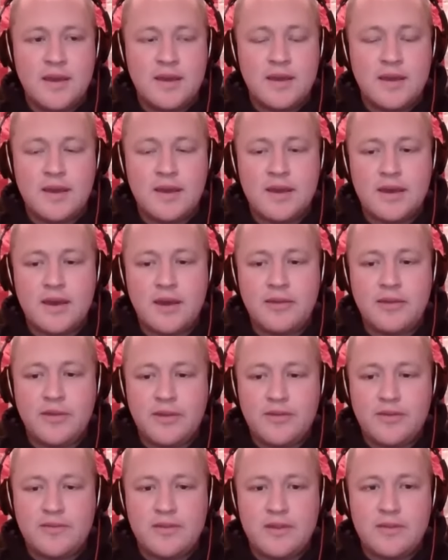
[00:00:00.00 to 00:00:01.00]
I think
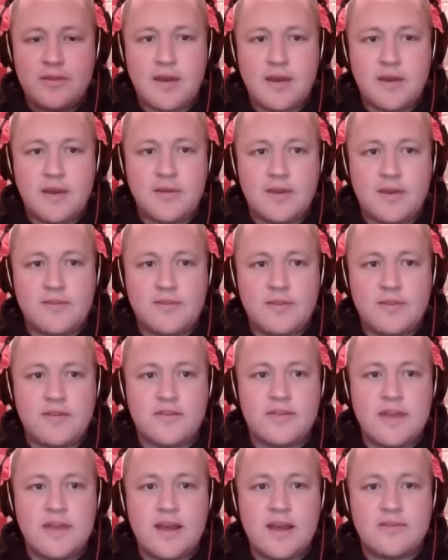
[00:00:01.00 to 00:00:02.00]
I saw a
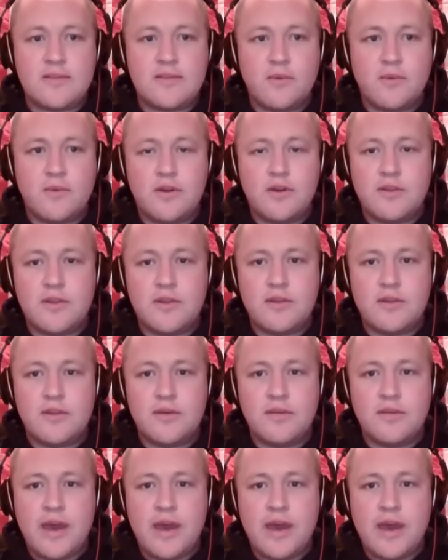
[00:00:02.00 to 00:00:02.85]
stat somewhere that